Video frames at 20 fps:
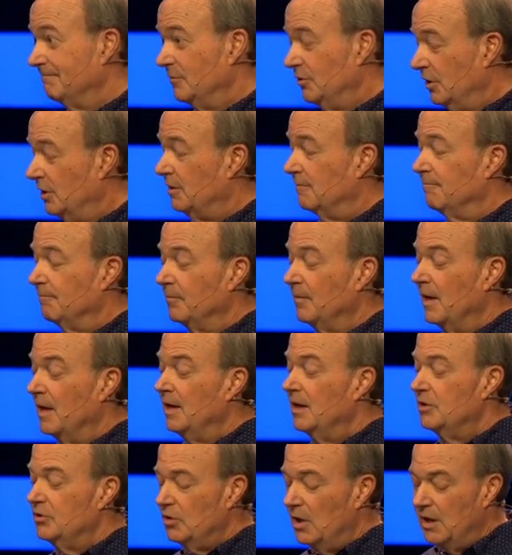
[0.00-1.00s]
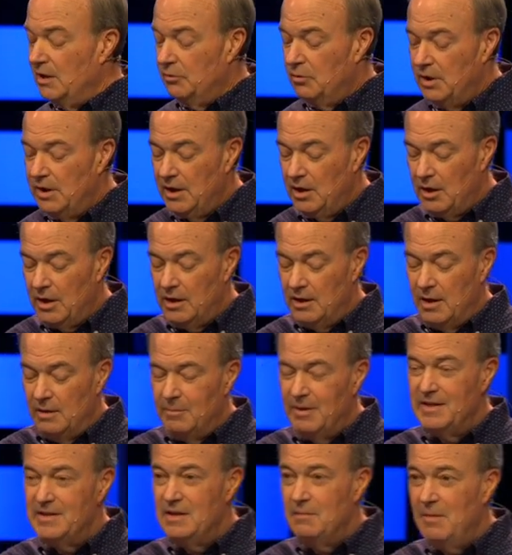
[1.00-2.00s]
Sure. He's trying really hard.
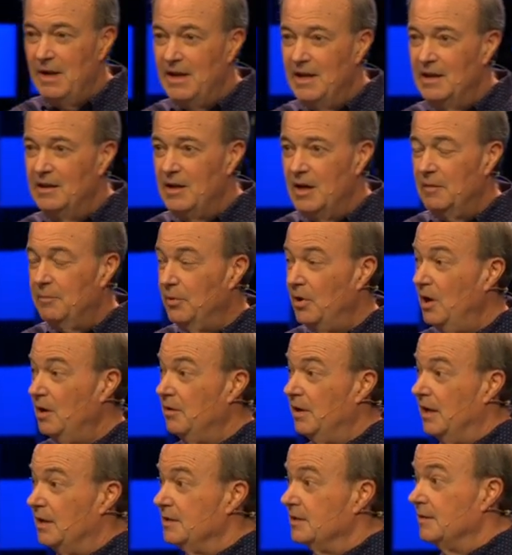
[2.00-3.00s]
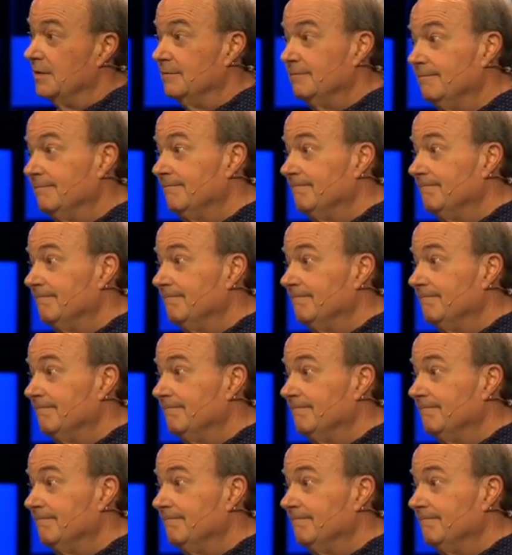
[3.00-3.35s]
But is he making a lot of progress?